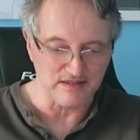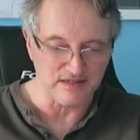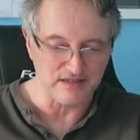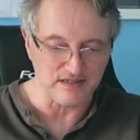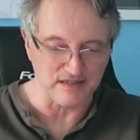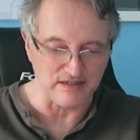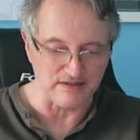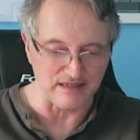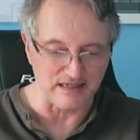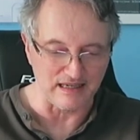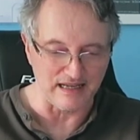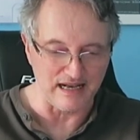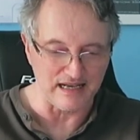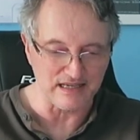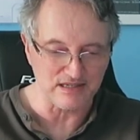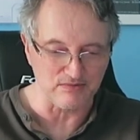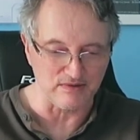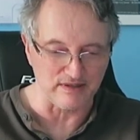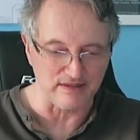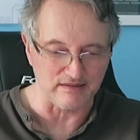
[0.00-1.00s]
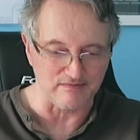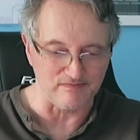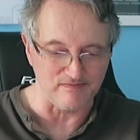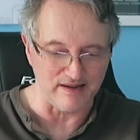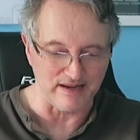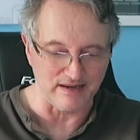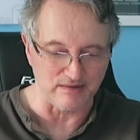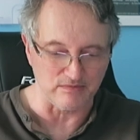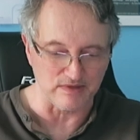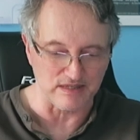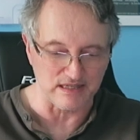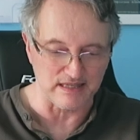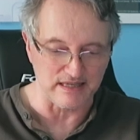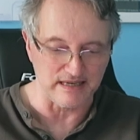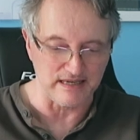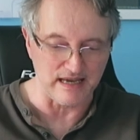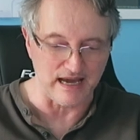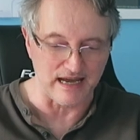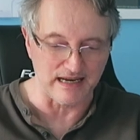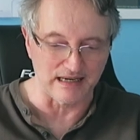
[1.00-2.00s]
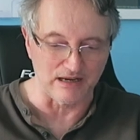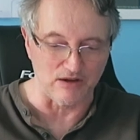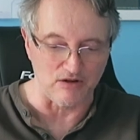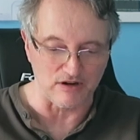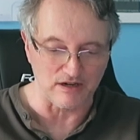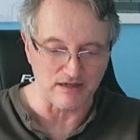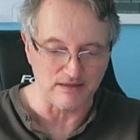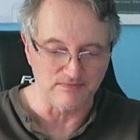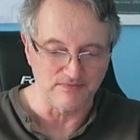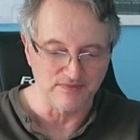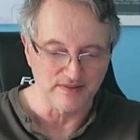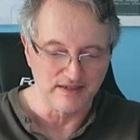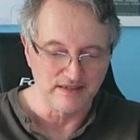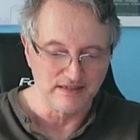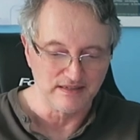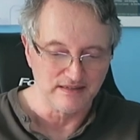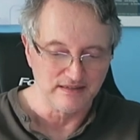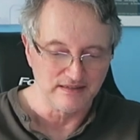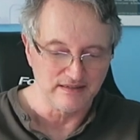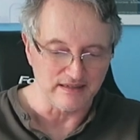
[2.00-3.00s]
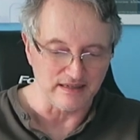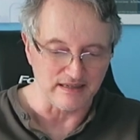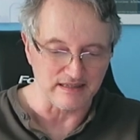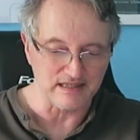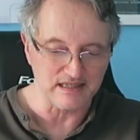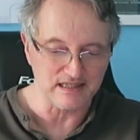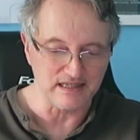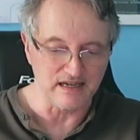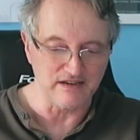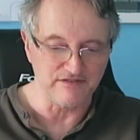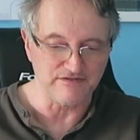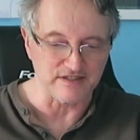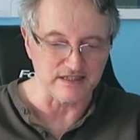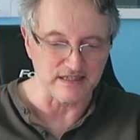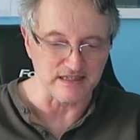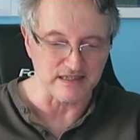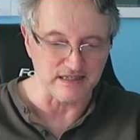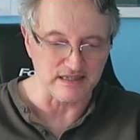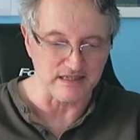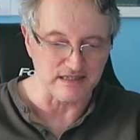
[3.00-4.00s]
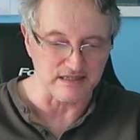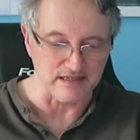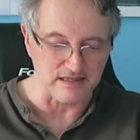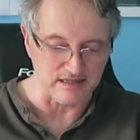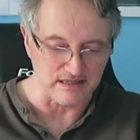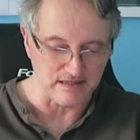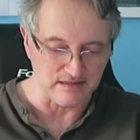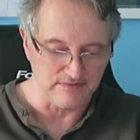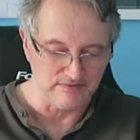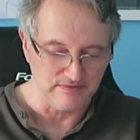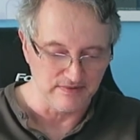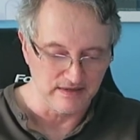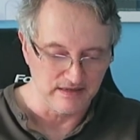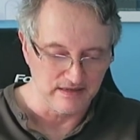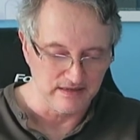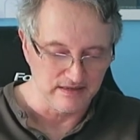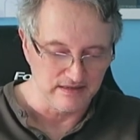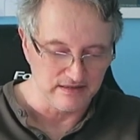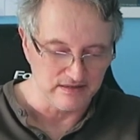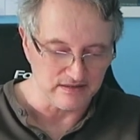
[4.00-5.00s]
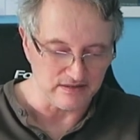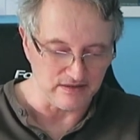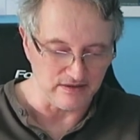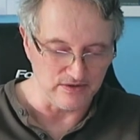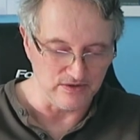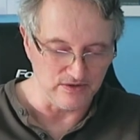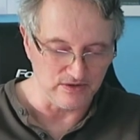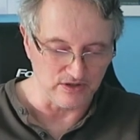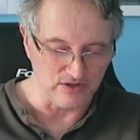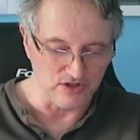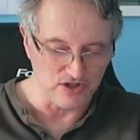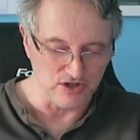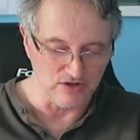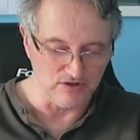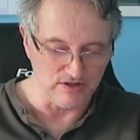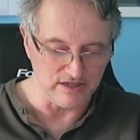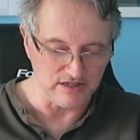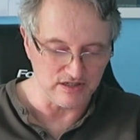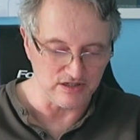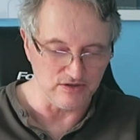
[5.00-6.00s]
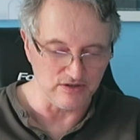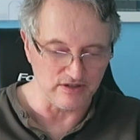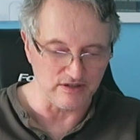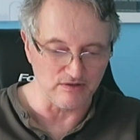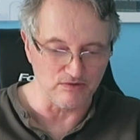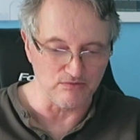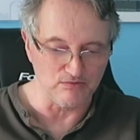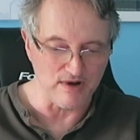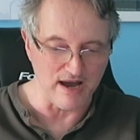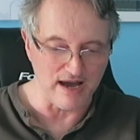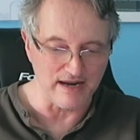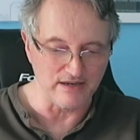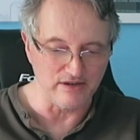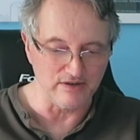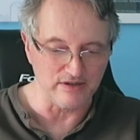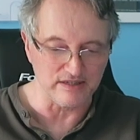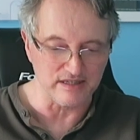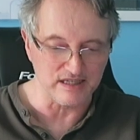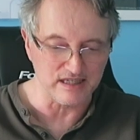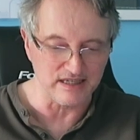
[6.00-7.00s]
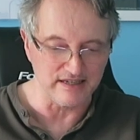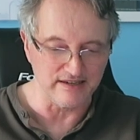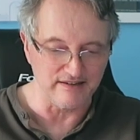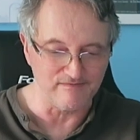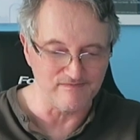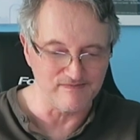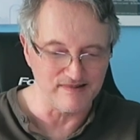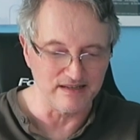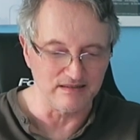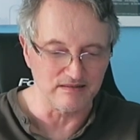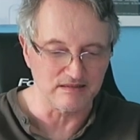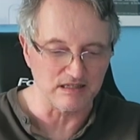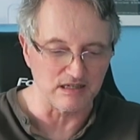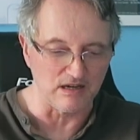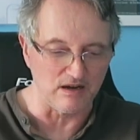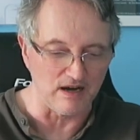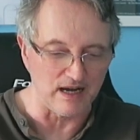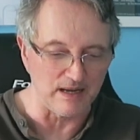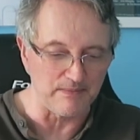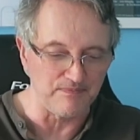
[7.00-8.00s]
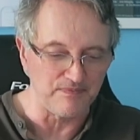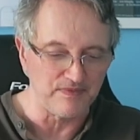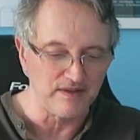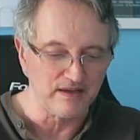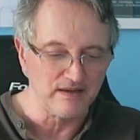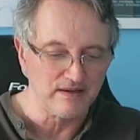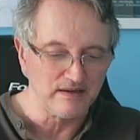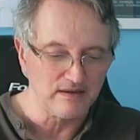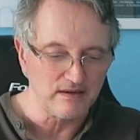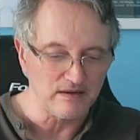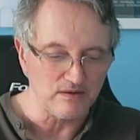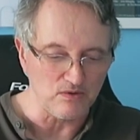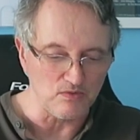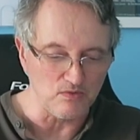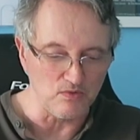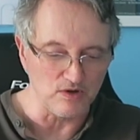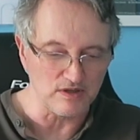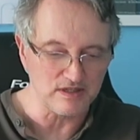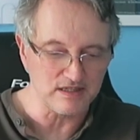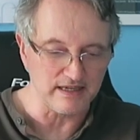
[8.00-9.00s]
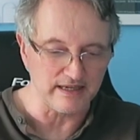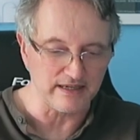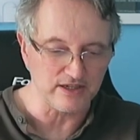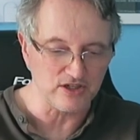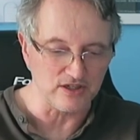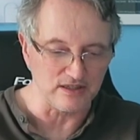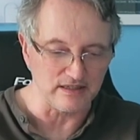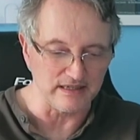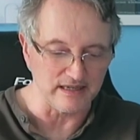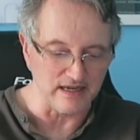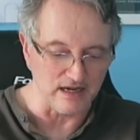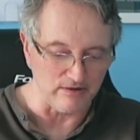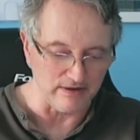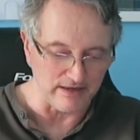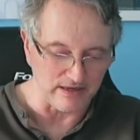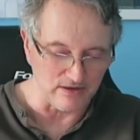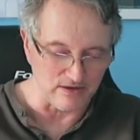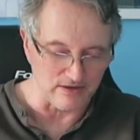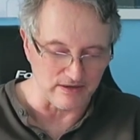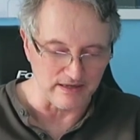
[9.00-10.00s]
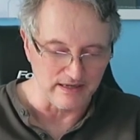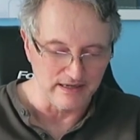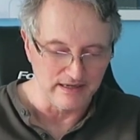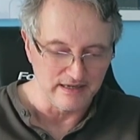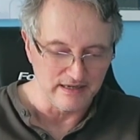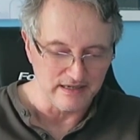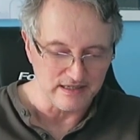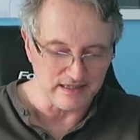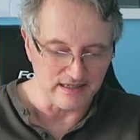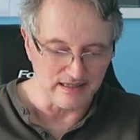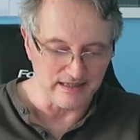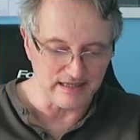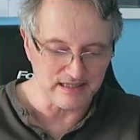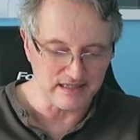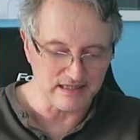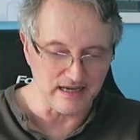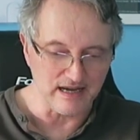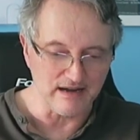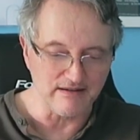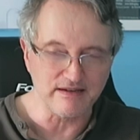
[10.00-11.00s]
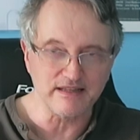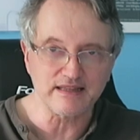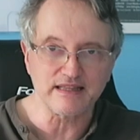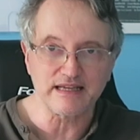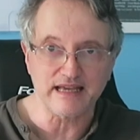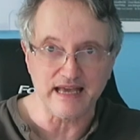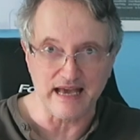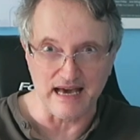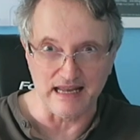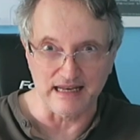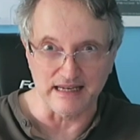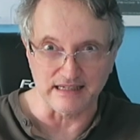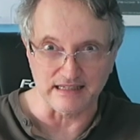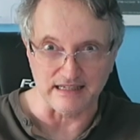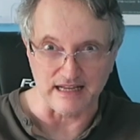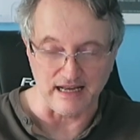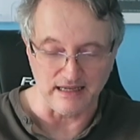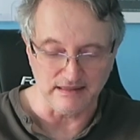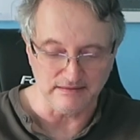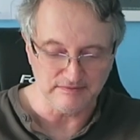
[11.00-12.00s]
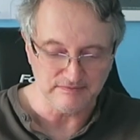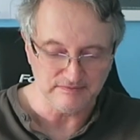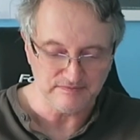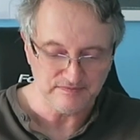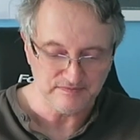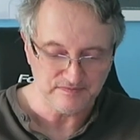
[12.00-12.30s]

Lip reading: So the last one that ran was the unlock and safety assistance. So you can do this, you can run, you can see in real time what's actually going on. So let's go to the calendar.